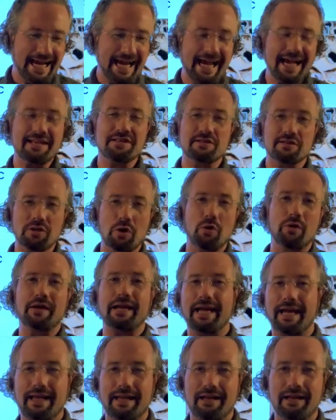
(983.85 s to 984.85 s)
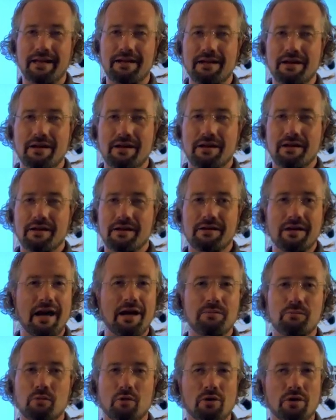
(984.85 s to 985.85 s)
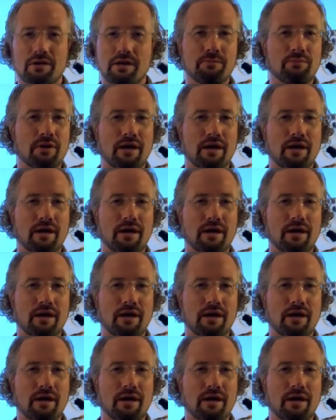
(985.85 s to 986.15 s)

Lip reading: It's located not more than